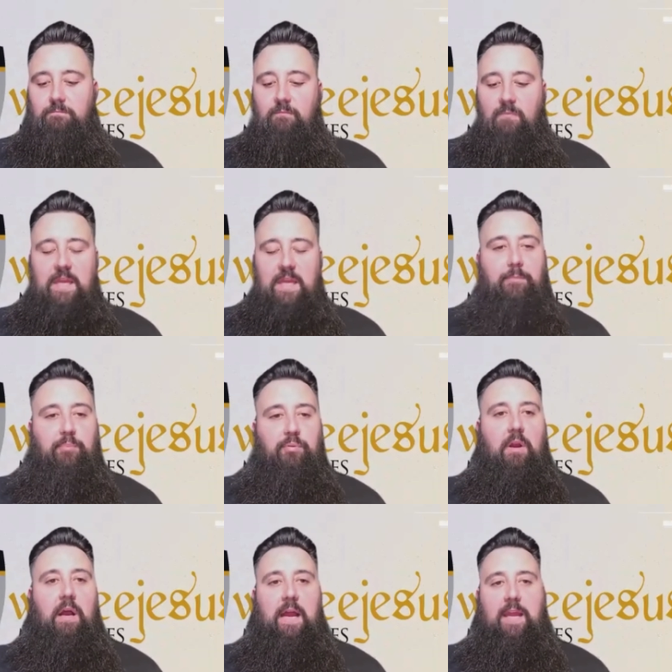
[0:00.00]
and
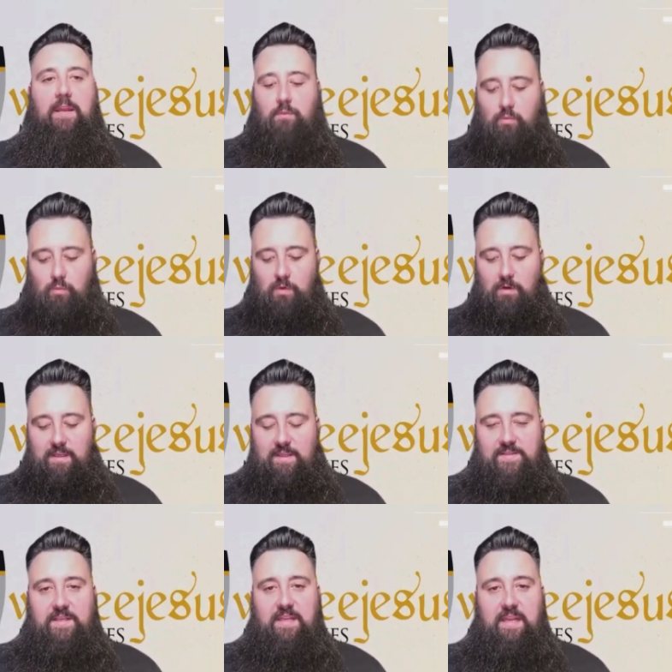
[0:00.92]
pride working
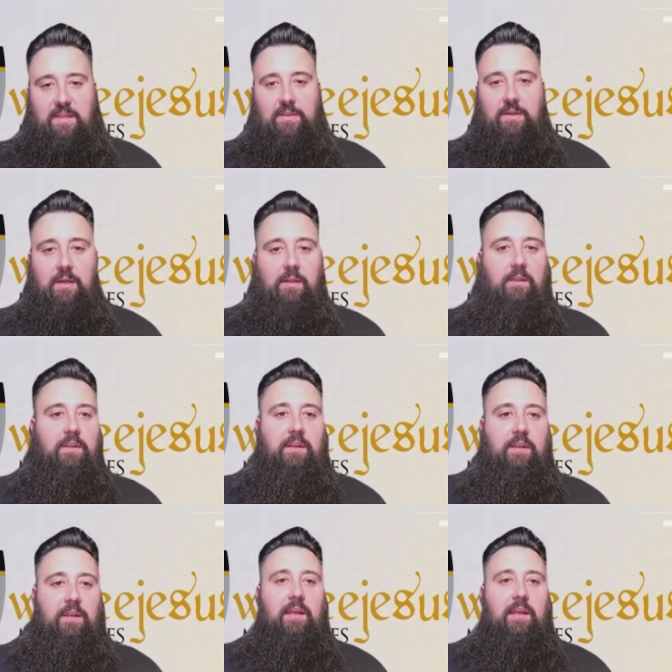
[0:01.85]
together
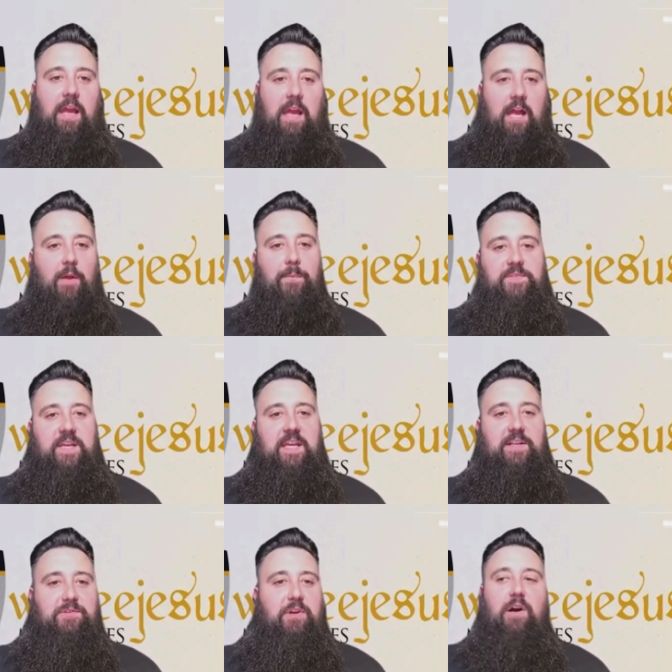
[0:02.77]
help
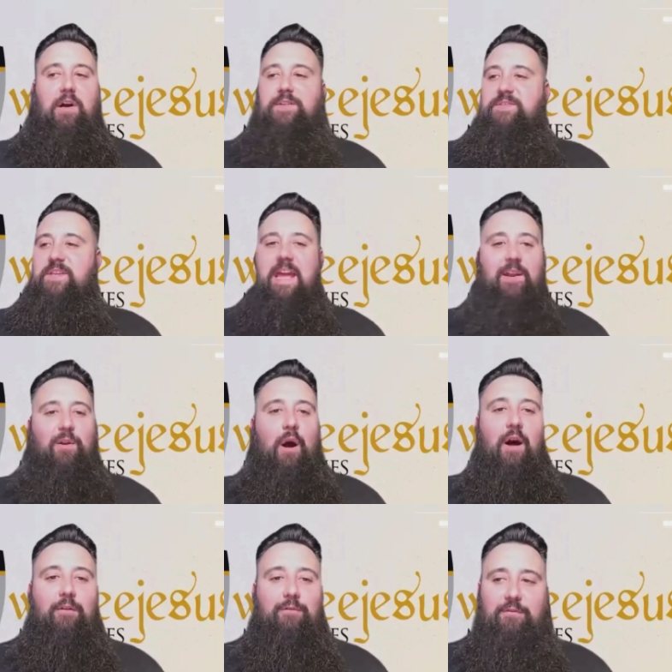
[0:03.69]
take John's head
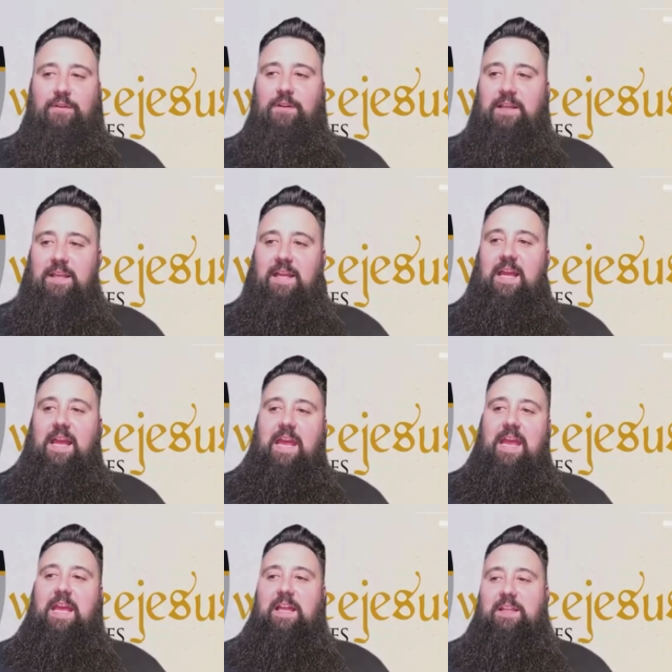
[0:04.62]
off.
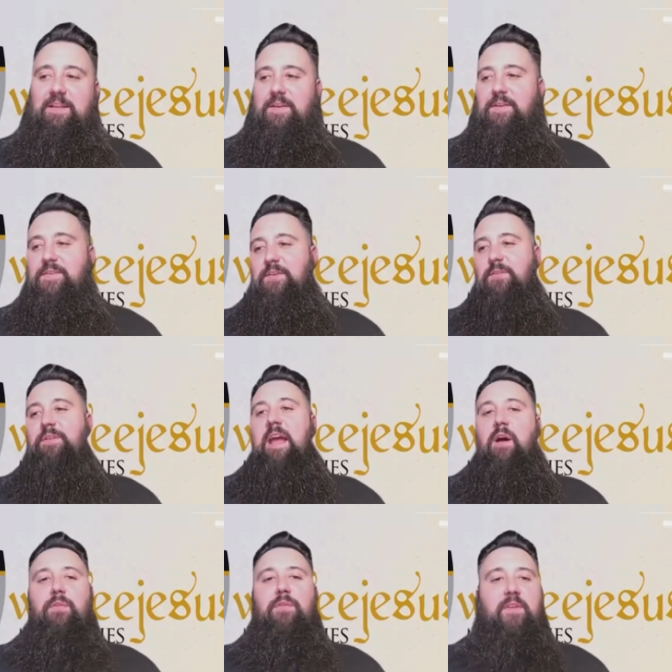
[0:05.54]
And so
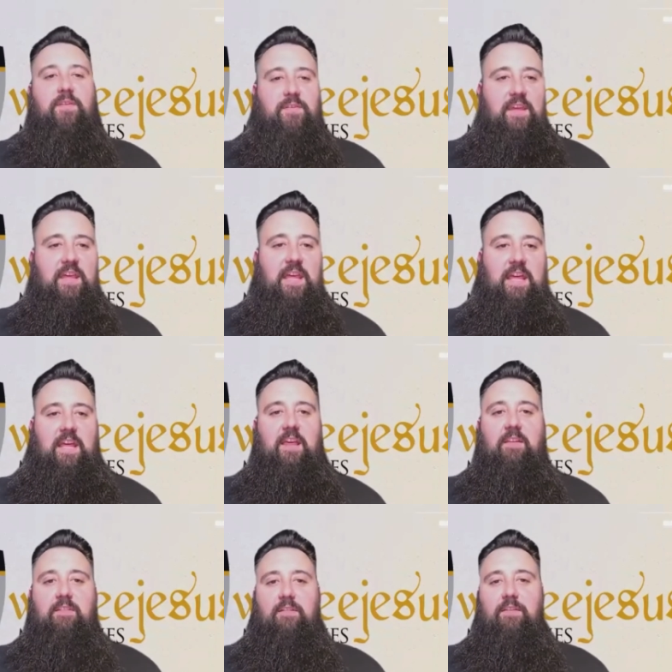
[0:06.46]
now this king
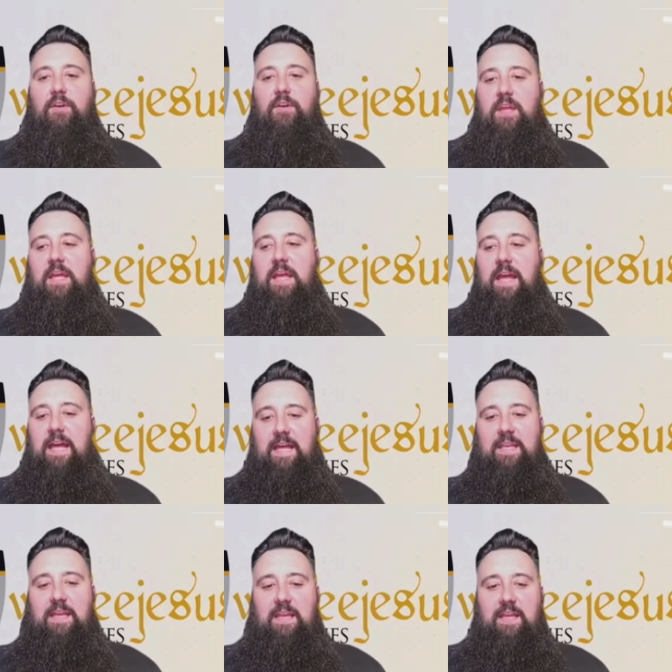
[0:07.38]
is looking
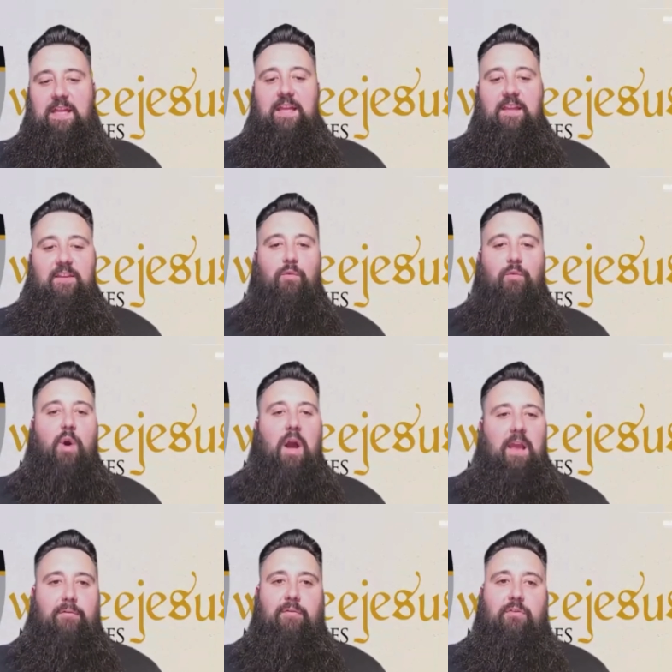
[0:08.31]
at his
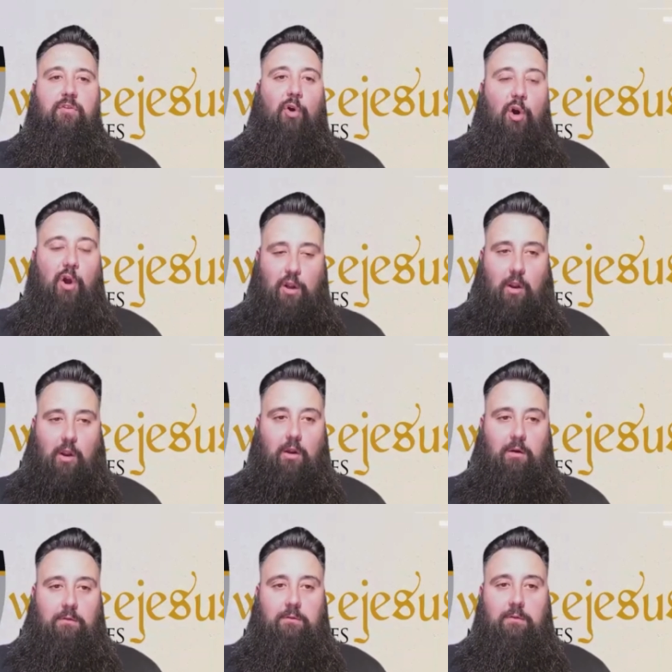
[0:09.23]
wife's
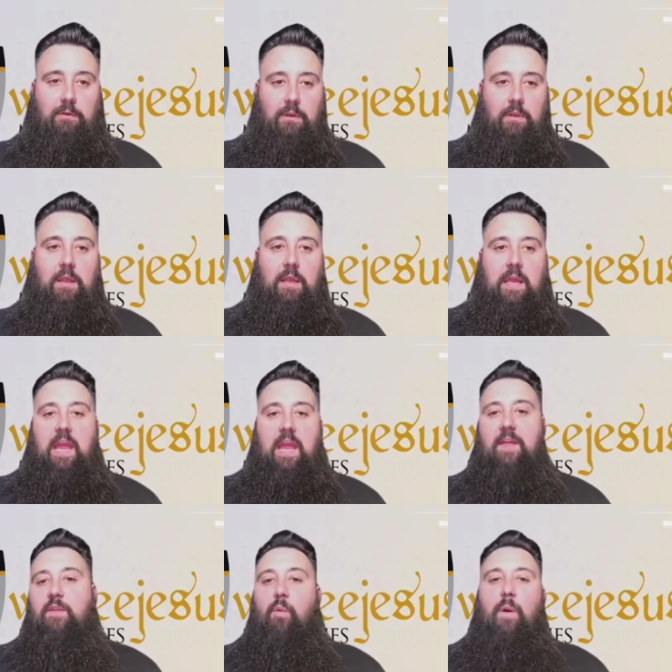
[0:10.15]
daughter,
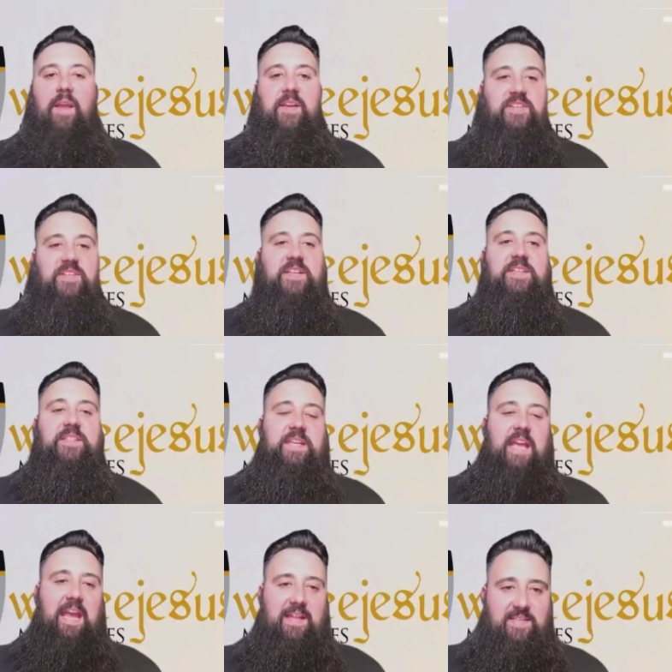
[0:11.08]
and the way she's
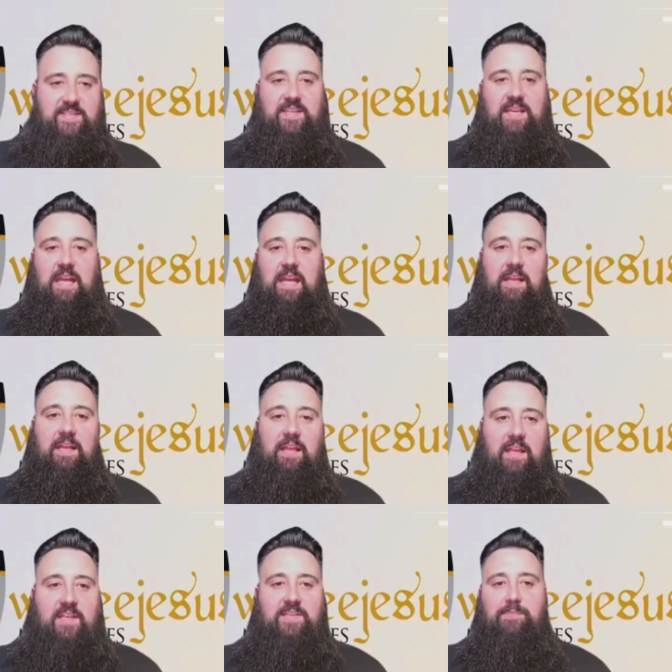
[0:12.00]
dancing
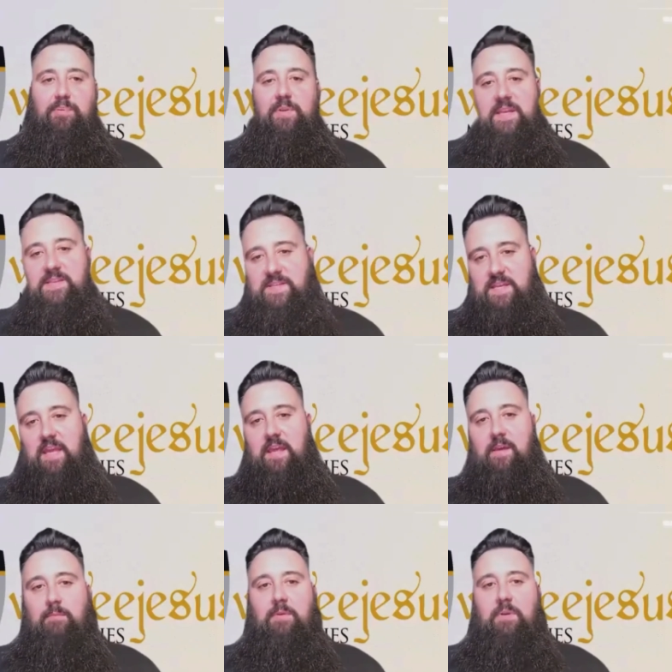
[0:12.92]
is pleasing
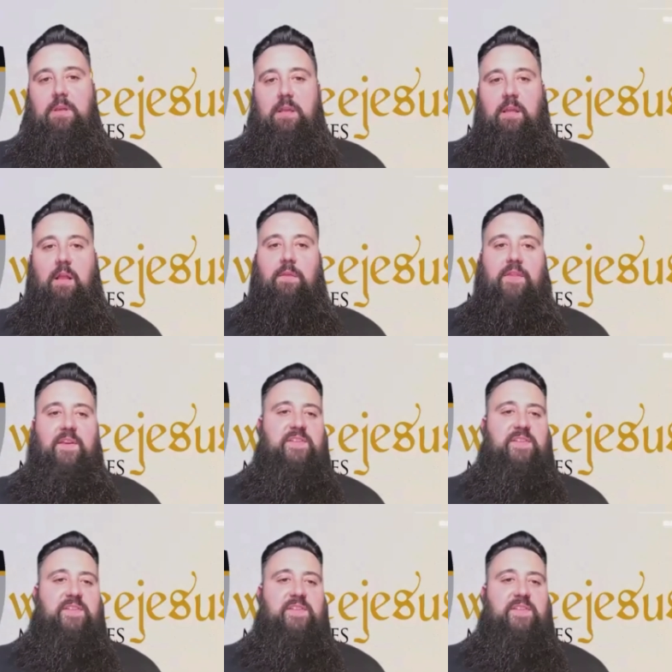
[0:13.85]
him. This